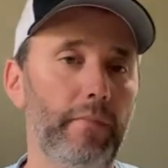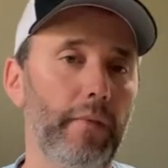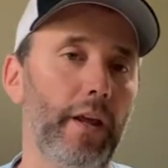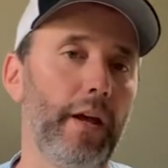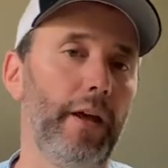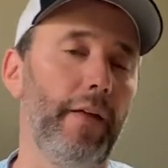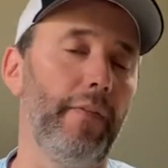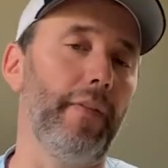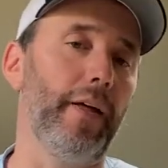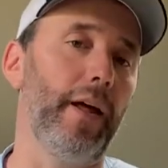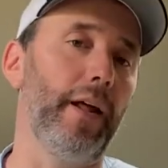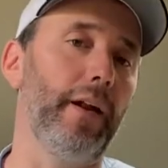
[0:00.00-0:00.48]

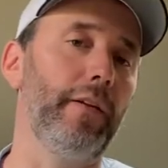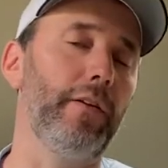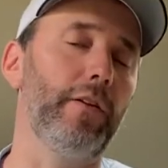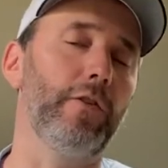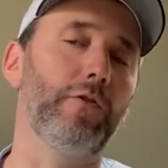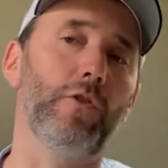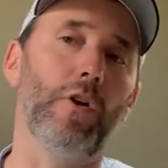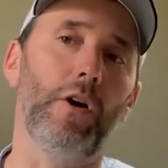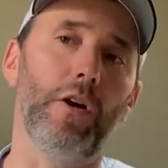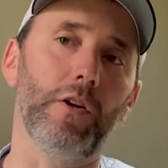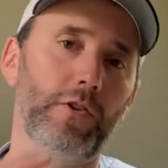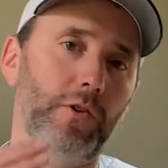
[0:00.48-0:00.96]
And then
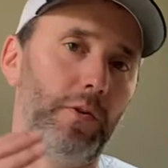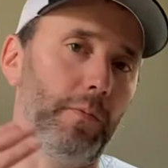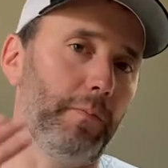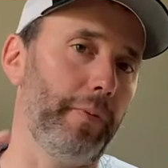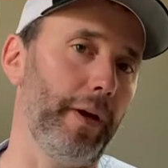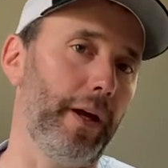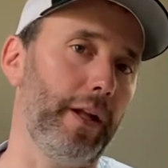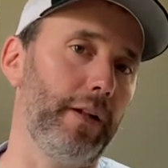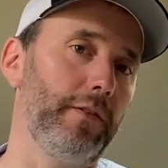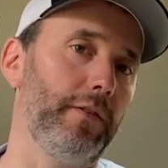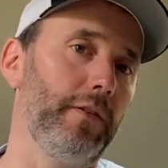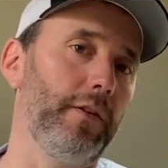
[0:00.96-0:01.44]
there's also
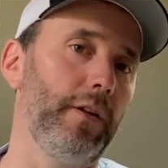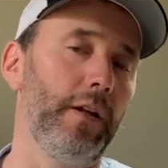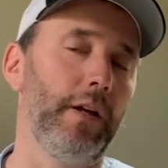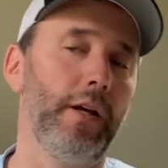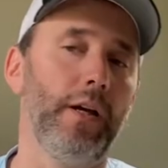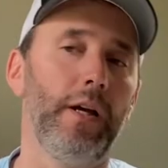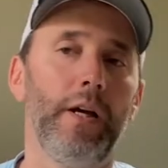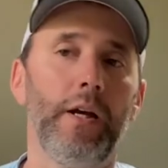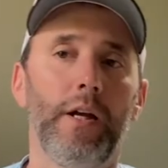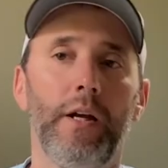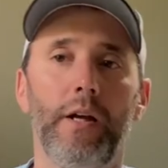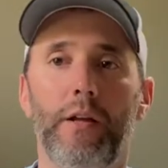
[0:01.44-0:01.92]
been
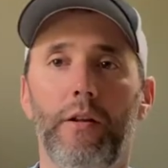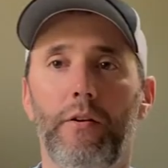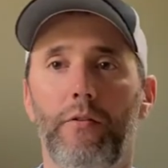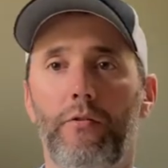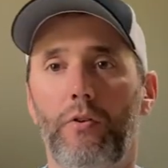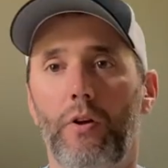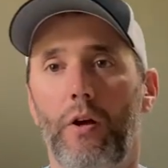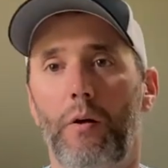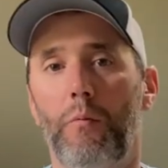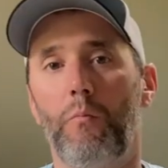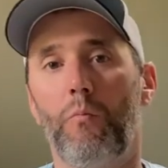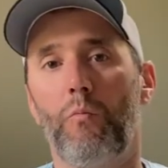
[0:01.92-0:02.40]

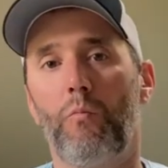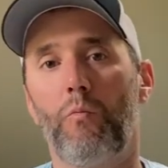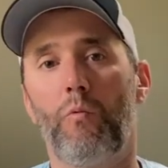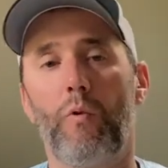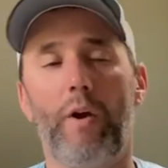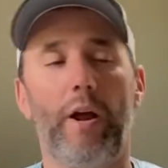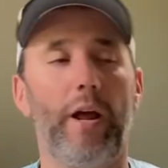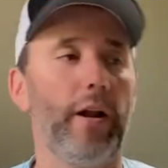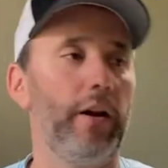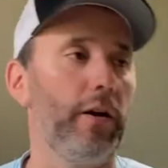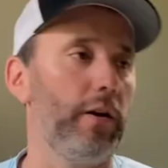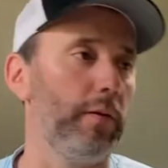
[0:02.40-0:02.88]
some
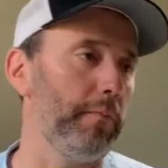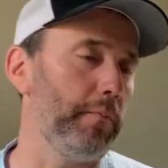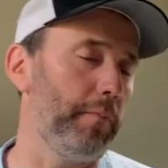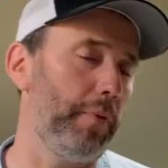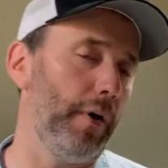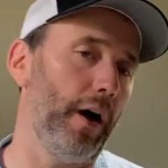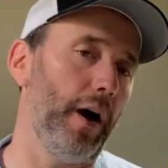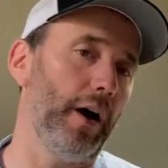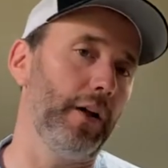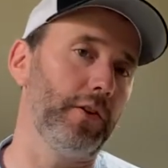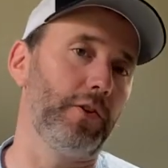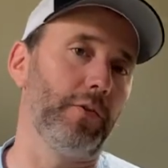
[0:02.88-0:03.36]
random
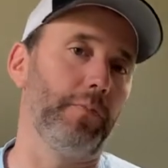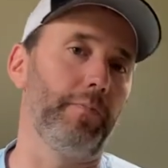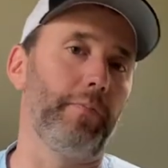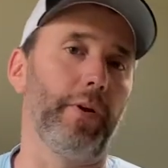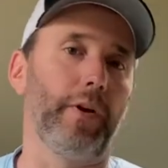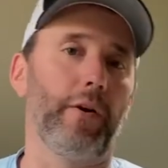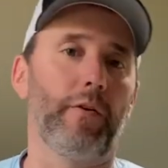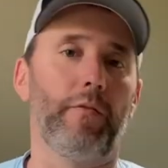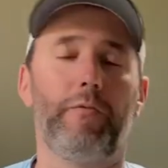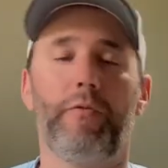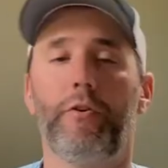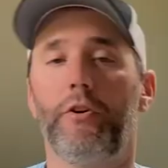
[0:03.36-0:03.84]
pods of
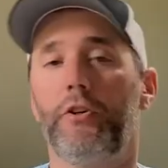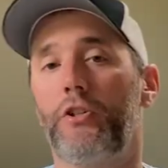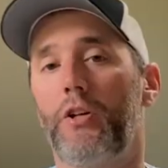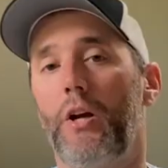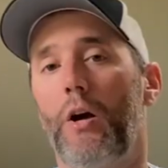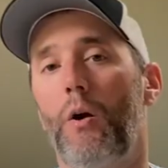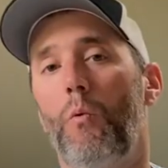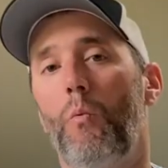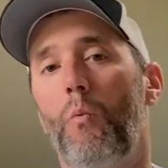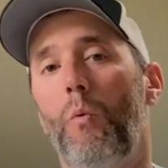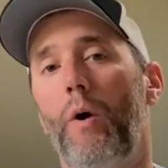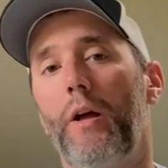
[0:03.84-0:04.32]
bigger fish
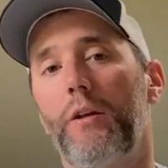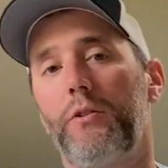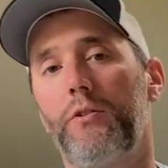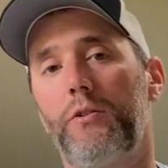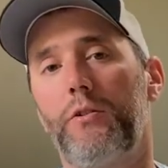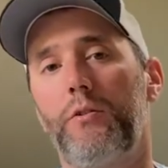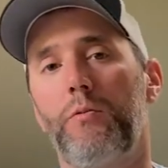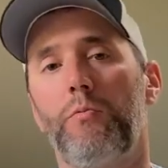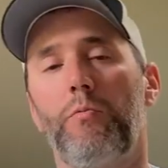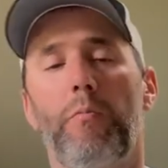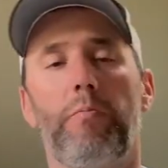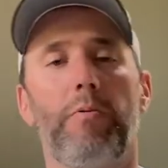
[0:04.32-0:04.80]
out
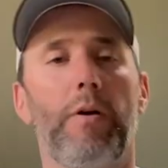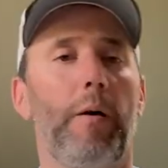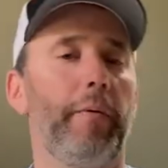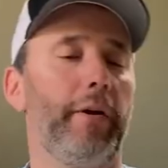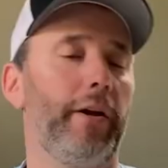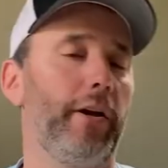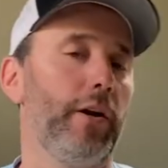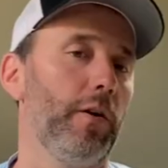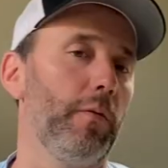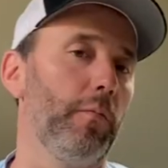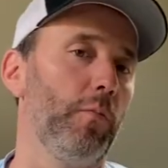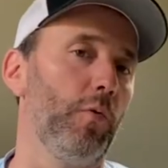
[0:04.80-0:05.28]
west. We'll
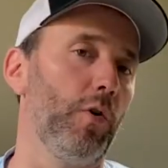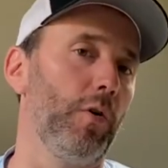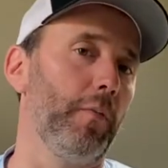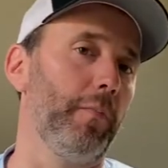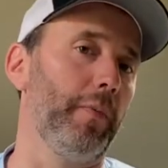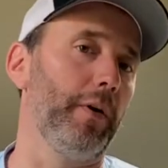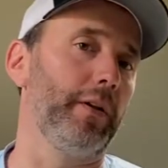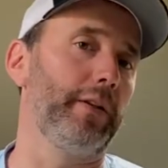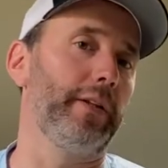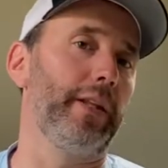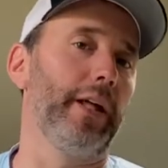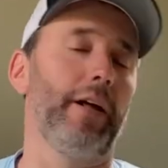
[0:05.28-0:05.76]
probably hear more
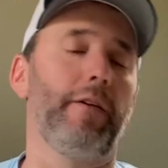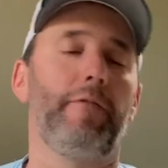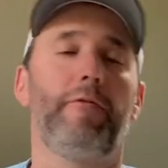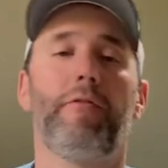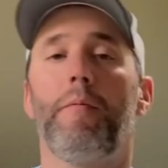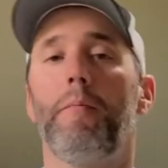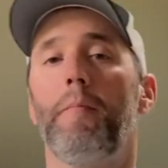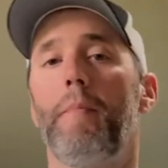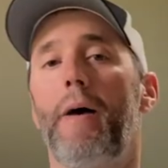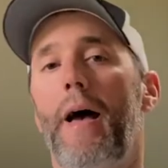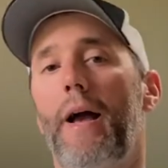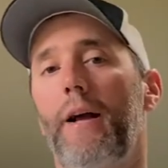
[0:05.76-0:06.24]
about that
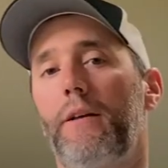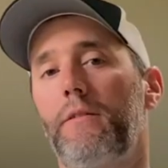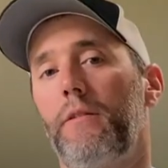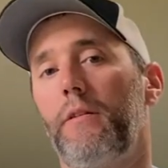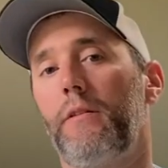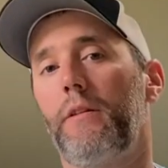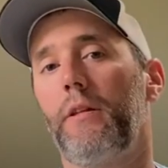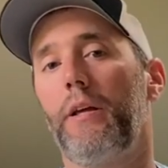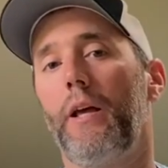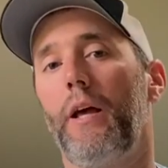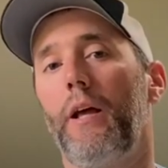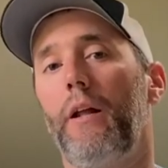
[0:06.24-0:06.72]
from Max
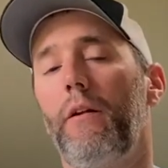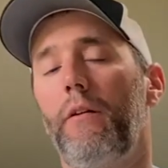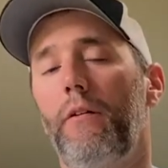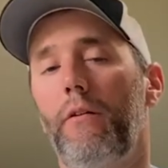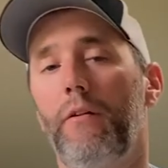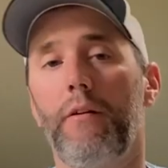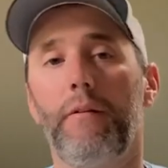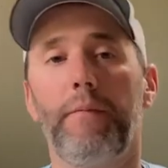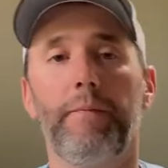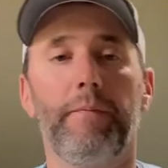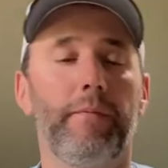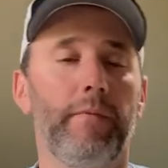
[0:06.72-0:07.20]
at the end.
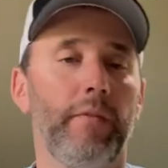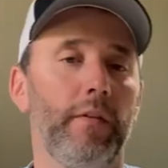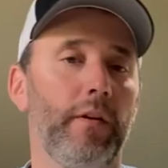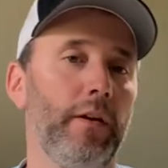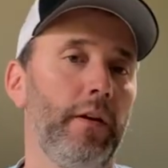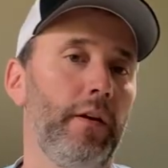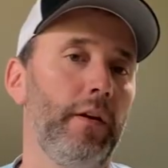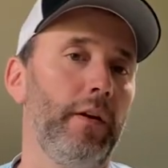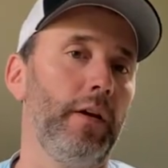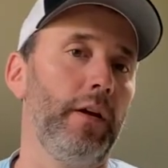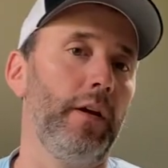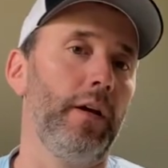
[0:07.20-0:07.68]

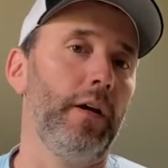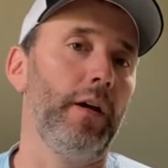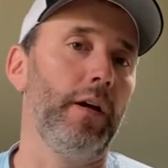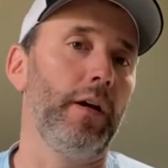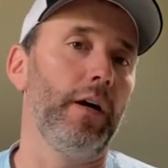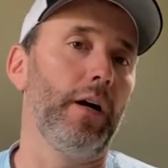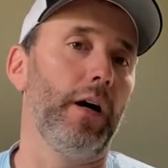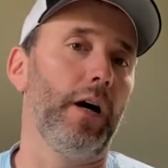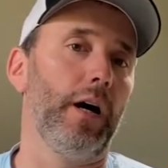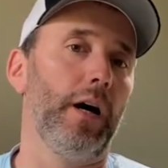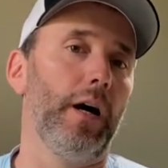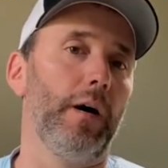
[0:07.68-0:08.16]

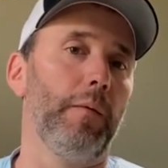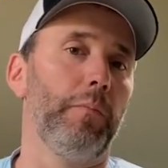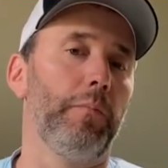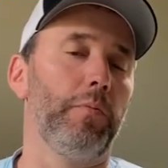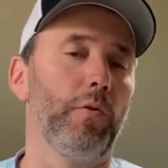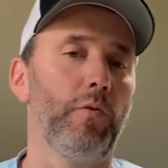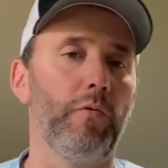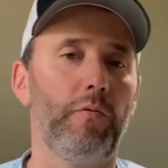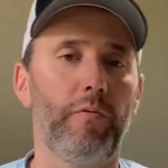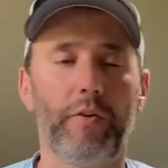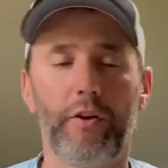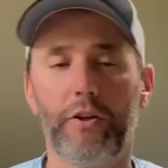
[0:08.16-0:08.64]

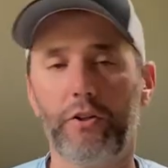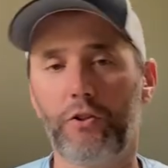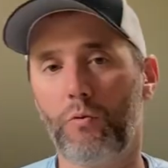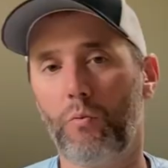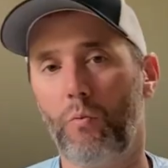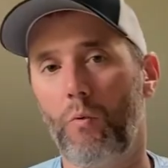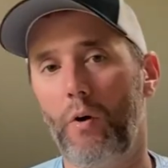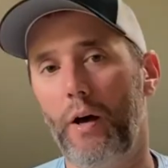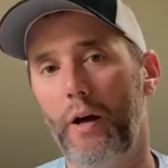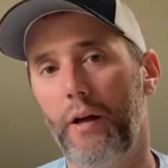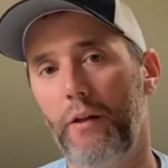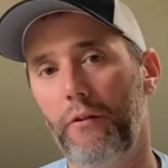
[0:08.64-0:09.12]
Bluefish
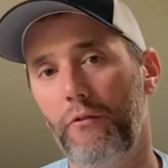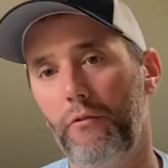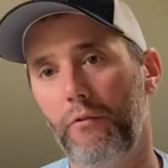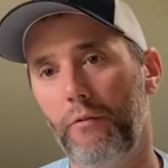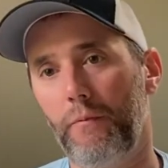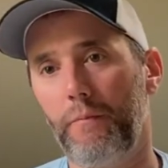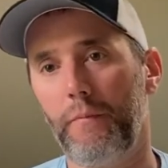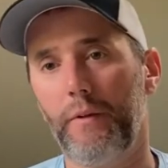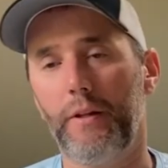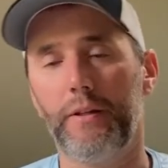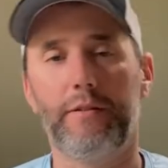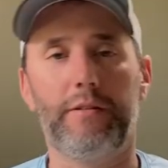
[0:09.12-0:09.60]

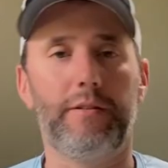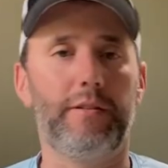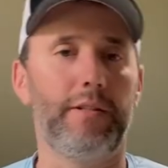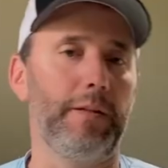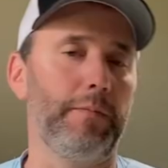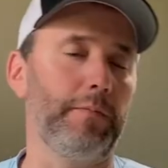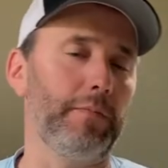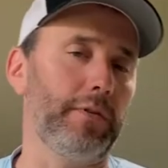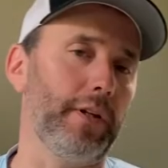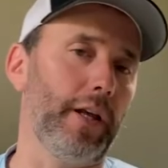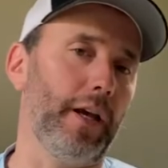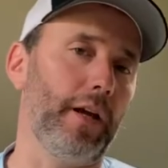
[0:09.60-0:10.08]
wise, it
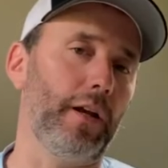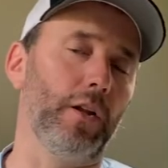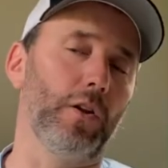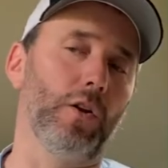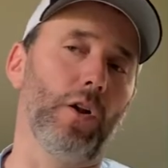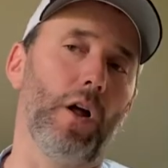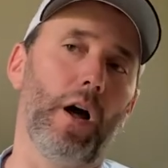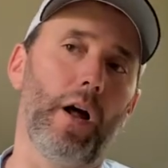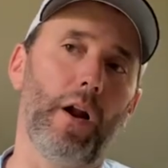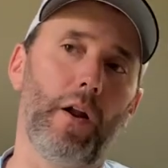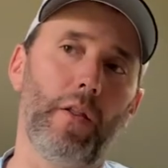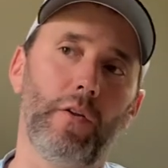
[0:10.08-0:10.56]
seems like a
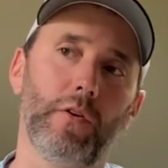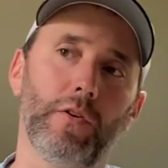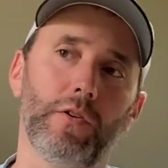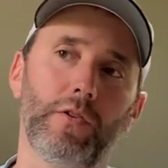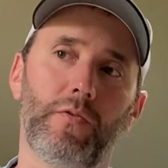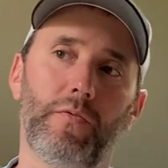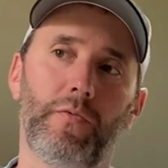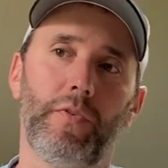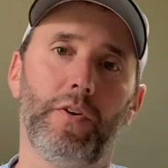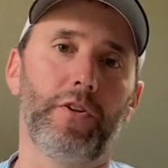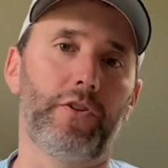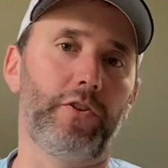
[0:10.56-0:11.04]
lot of
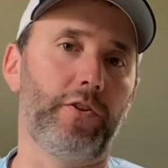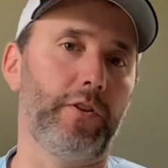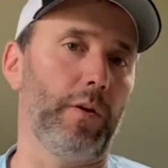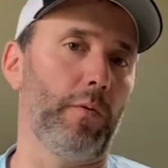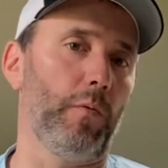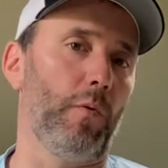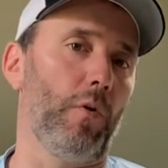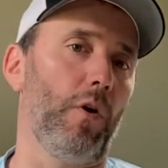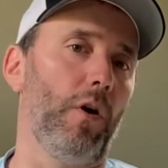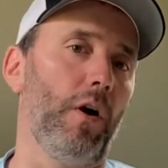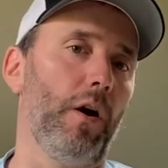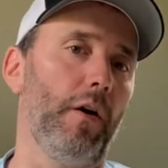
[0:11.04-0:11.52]
those fish
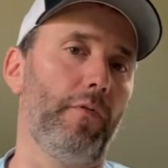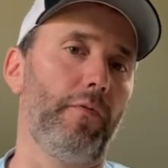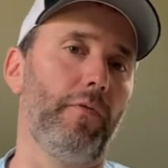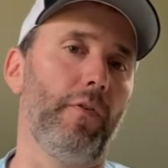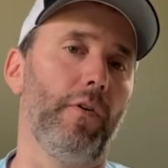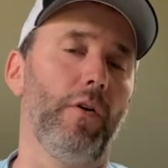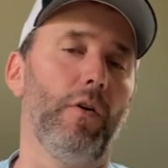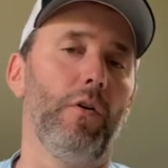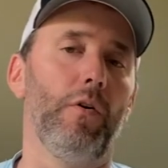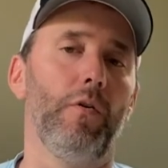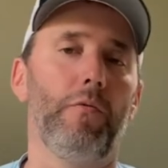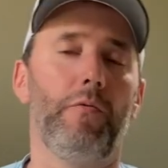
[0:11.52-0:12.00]
that were off
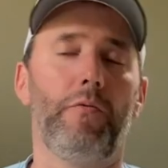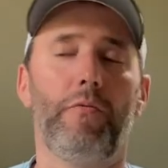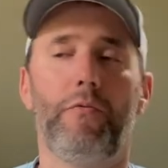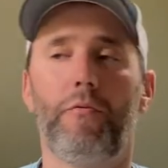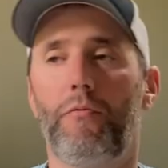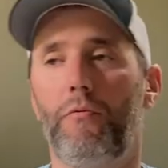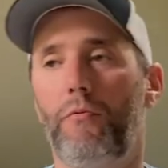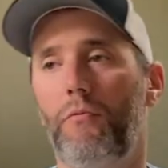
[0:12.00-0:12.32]
of